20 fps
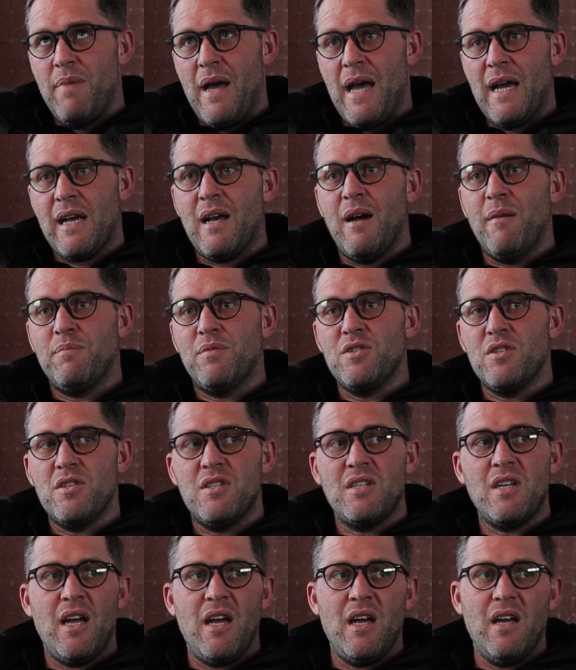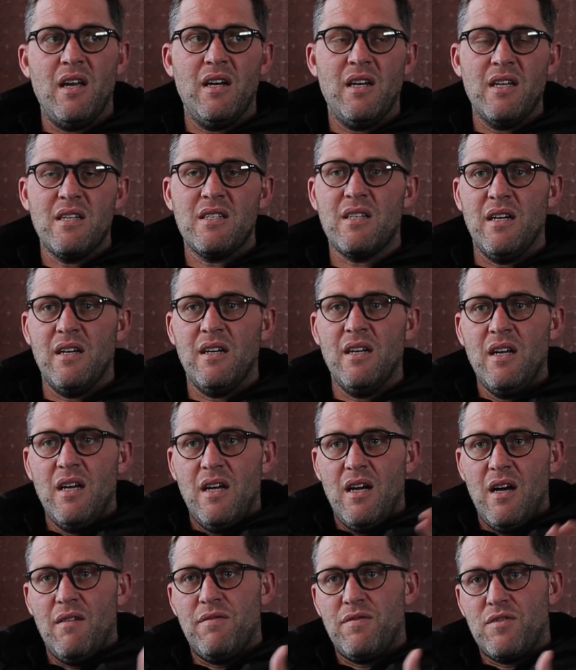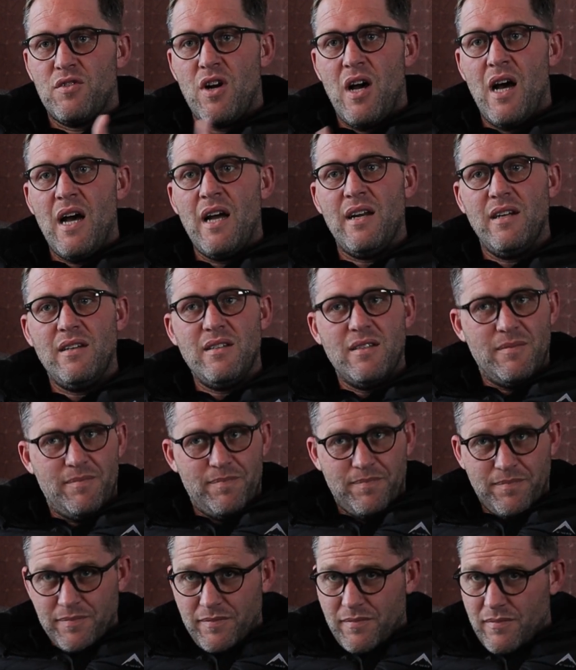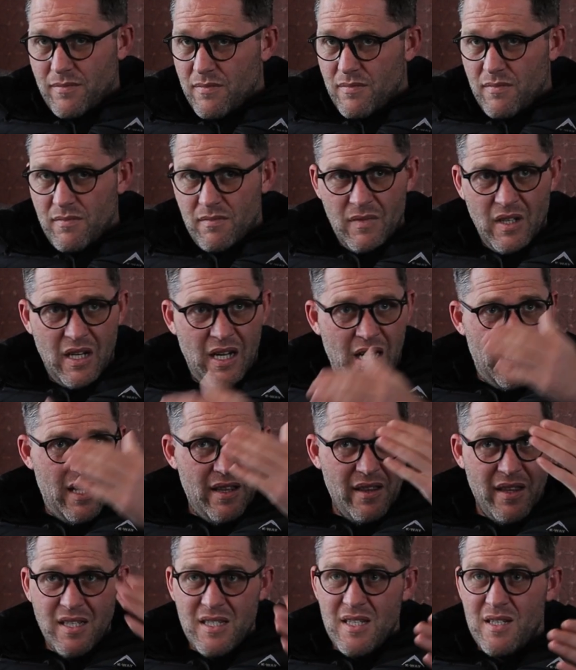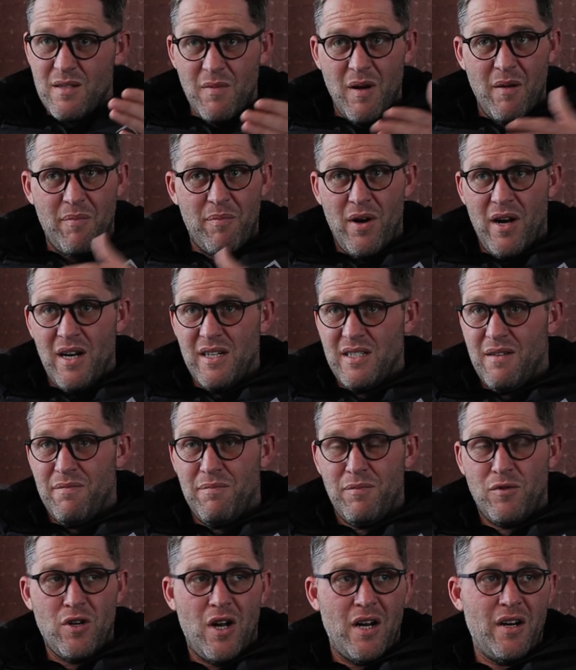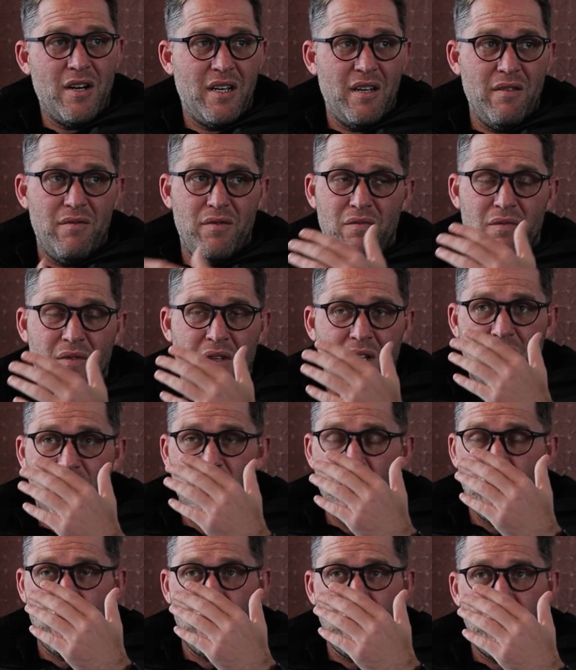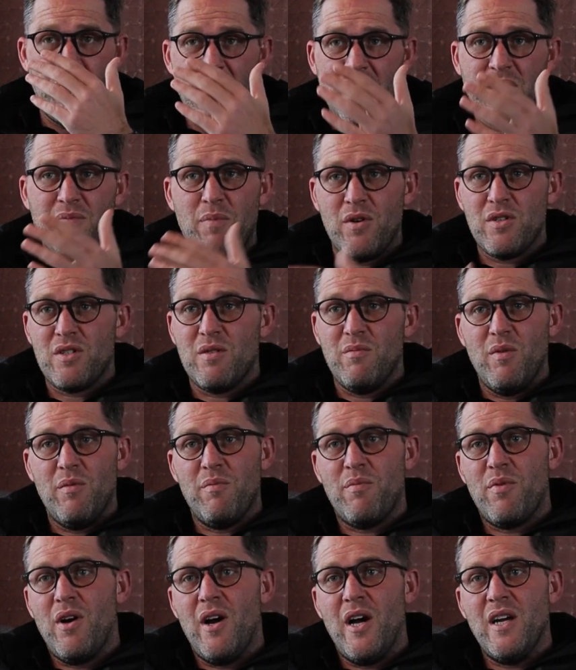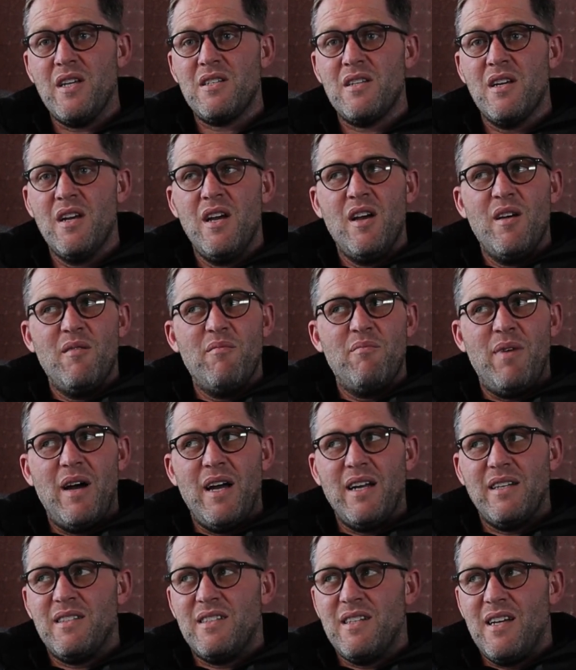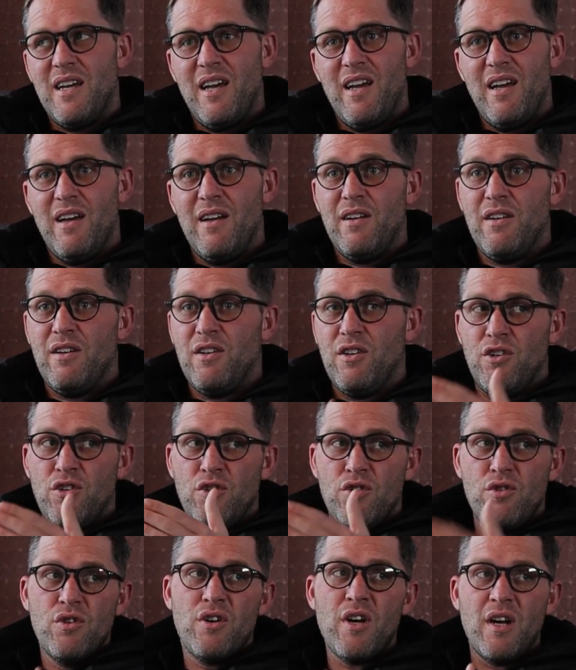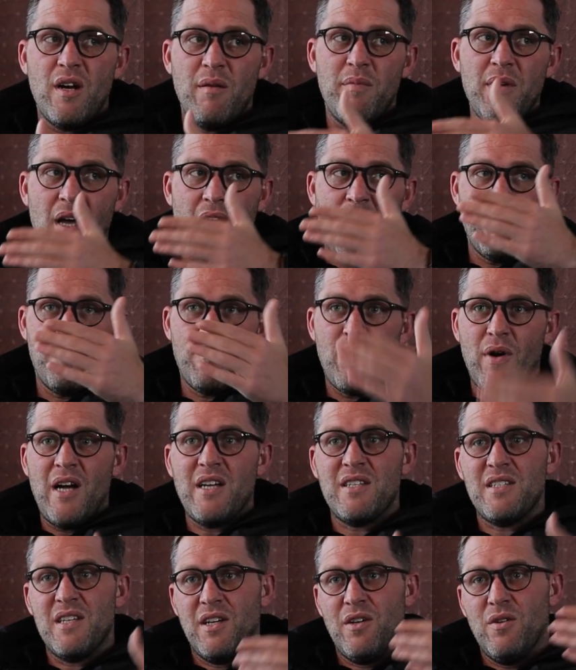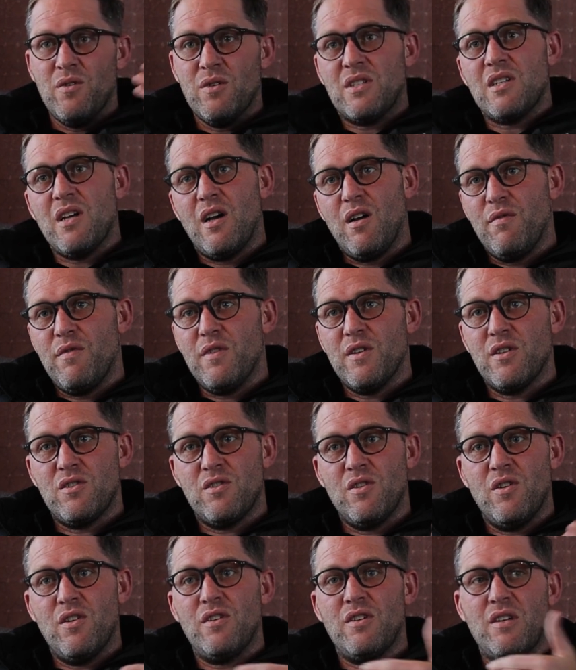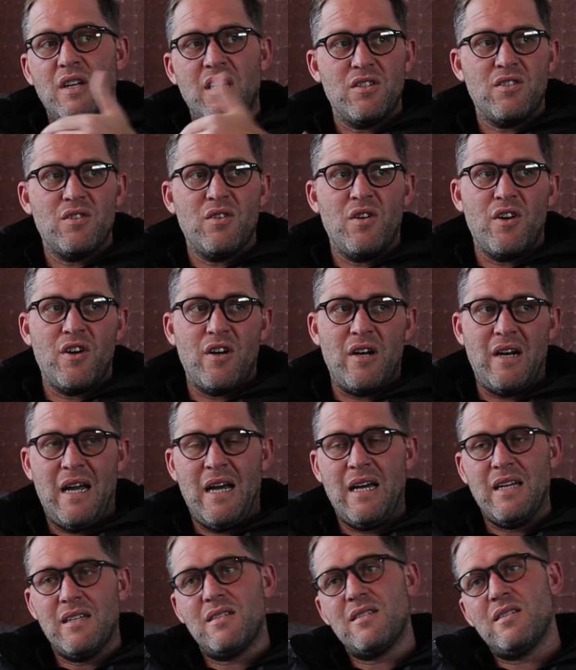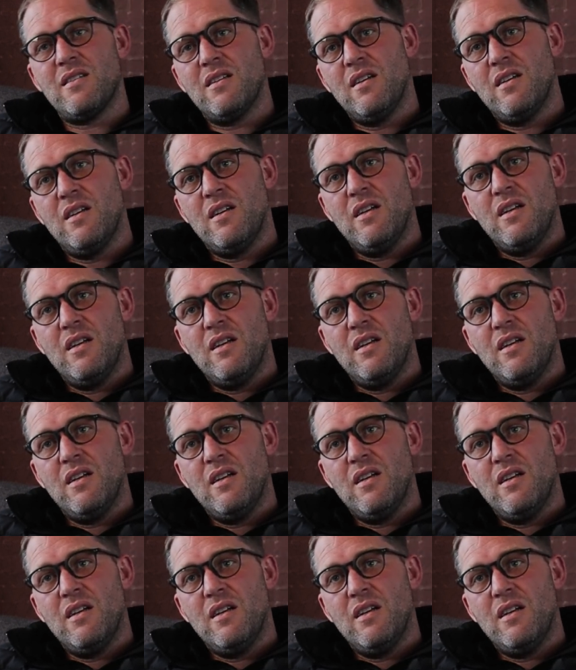backup to say, listen, I've tried it. This is my price. I've tried to give you the best possible price, but you're going to be outpricing yourself. It's not on us.